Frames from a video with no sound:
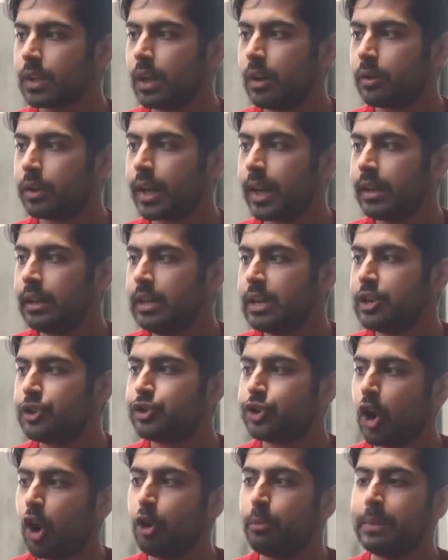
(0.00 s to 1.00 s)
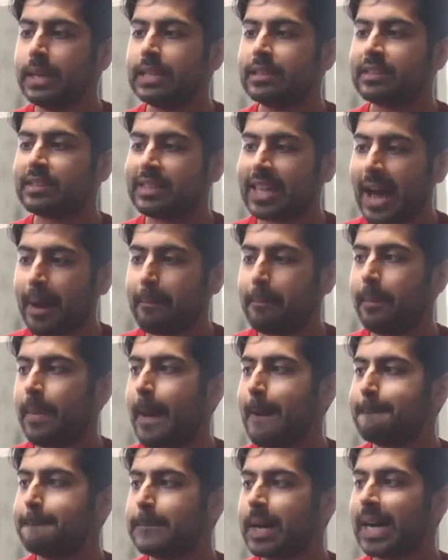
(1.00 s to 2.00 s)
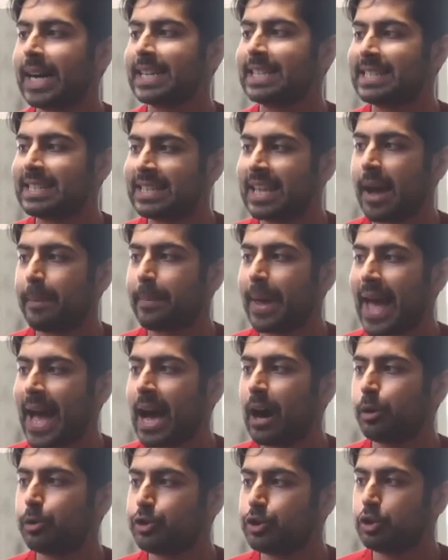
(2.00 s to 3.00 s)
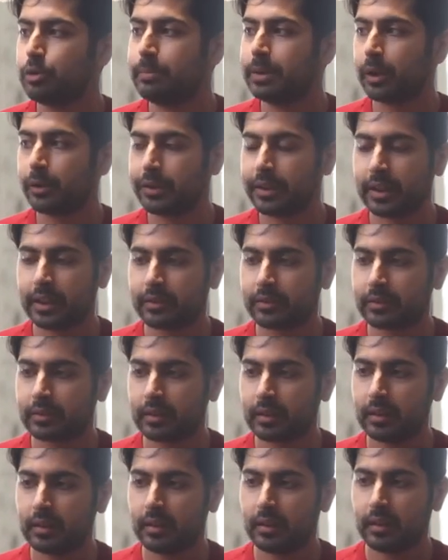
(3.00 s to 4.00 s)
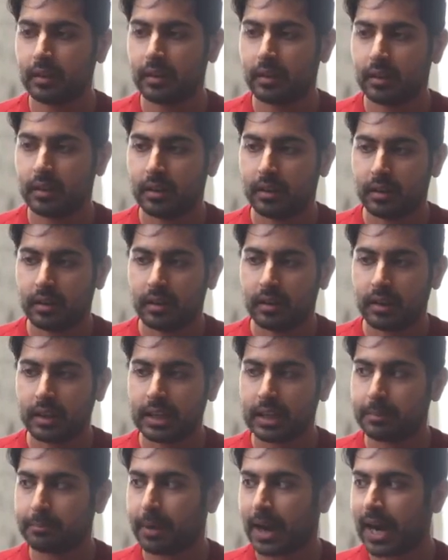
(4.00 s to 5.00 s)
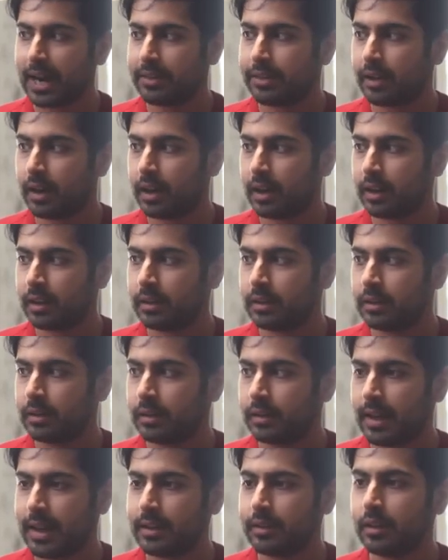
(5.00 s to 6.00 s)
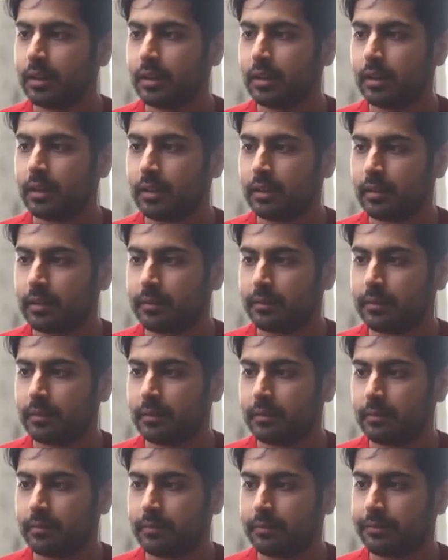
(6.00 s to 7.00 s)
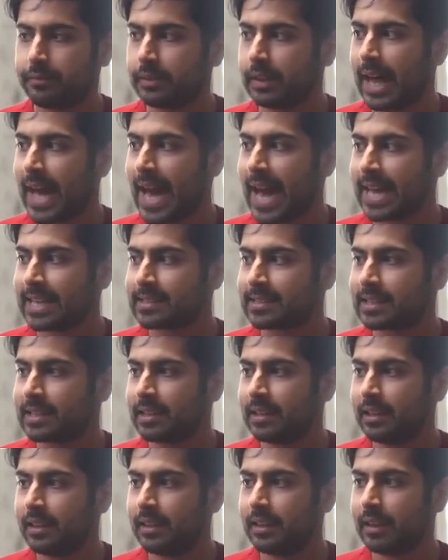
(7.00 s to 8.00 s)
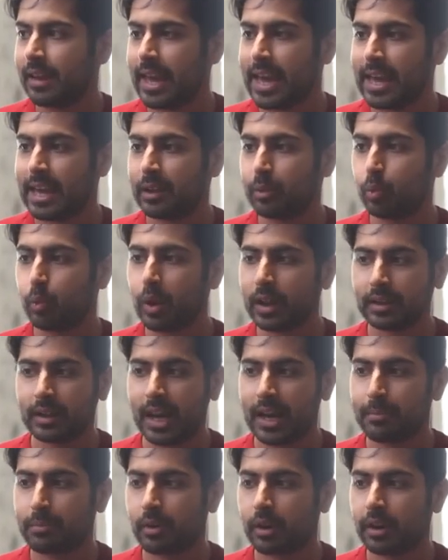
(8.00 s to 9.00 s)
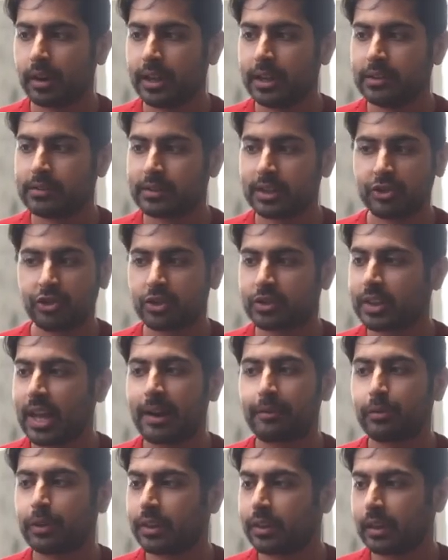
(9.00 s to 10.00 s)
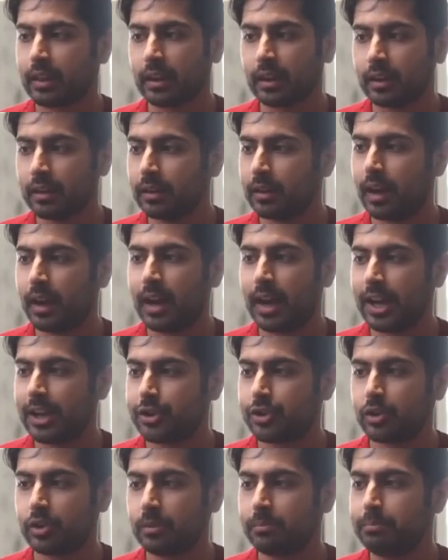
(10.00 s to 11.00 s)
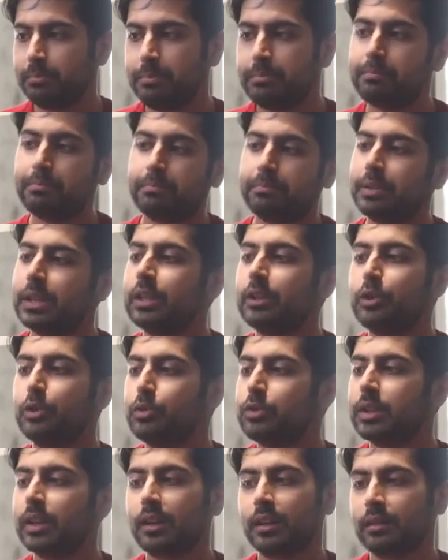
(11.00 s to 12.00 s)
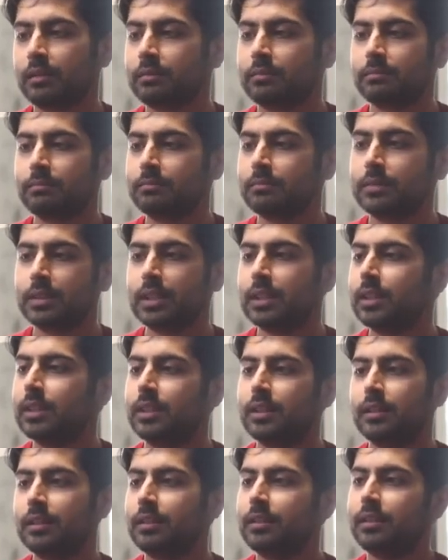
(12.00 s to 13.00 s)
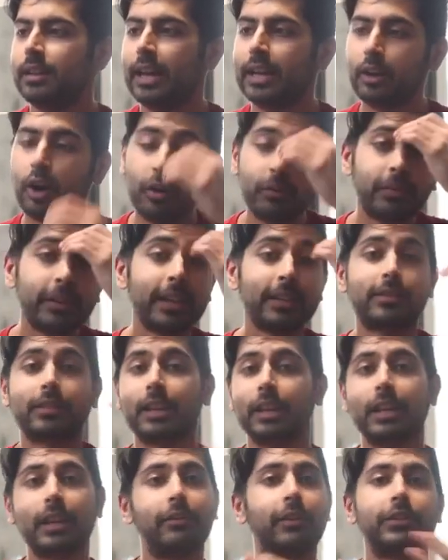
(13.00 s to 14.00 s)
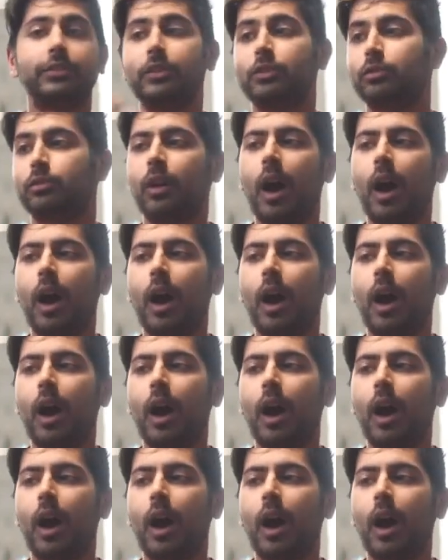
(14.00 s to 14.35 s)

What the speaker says: Okay, show me step by step how to build this in Python, Flask, and what libraries, and just everything I should be using. And hopefully it's going to give us this